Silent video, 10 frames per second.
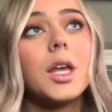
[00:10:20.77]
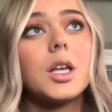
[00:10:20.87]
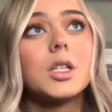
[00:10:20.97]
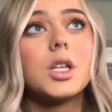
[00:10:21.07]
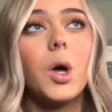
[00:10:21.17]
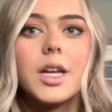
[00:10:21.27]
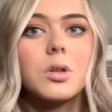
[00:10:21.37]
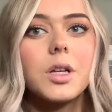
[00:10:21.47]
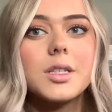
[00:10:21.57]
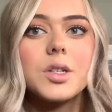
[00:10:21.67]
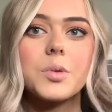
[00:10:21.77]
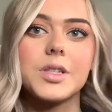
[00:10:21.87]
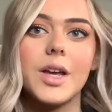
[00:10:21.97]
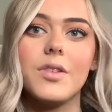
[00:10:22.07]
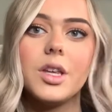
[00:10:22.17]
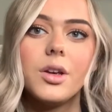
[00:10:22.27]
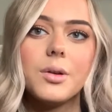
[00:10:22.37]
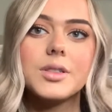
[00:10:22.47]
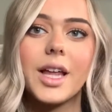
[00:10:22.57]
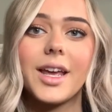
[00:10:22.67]
So they told us this was safe to
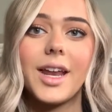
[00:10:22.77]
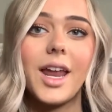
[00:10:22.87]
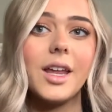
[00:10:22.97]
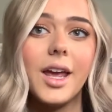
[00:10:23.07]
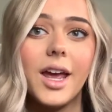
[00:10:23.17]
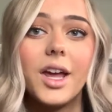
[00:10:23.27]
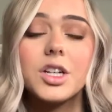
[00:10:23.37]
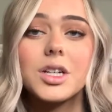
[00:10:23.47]
use like at any age.